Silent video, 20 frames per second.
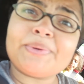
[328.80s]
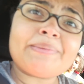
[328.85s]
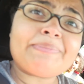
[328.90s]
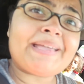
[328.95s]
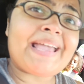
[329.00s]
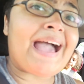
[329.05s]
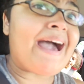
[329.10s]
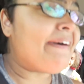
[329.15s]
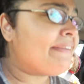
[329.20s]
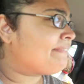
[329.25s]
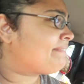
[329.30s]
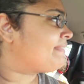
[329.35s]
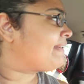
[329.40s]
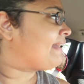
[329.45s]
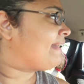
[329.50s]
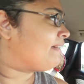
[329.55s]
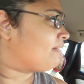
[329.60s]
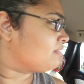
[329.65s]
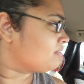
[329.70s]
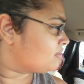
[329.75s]
wanna be out of the
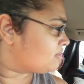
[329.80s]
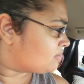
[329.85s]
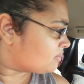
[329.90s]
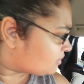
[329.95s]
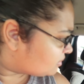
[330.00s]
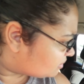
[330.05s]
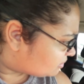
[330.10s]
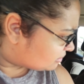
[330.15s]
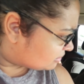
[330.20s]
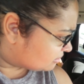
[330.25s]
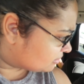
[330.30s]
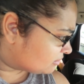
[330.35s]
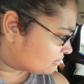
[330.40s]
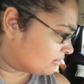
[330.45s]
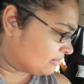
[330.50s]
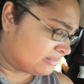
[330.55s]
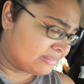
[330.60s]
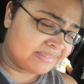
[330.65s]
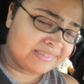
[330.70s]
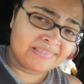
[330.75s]
house.
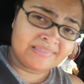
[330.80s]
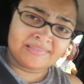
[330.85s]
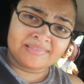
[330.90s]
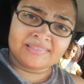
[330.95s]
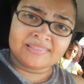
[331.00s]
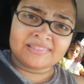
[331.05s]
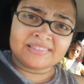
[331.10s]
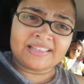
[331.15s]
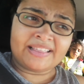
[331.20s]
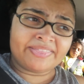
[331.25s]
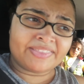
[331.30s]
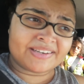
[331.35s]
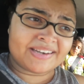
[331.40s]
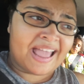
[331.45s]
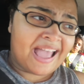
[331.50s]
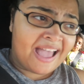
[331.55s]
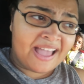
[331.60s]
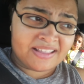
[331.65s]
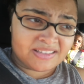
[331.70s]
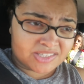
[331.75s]
The
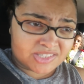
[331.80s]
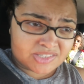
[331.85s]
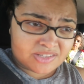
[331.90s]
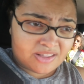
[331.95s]
gnats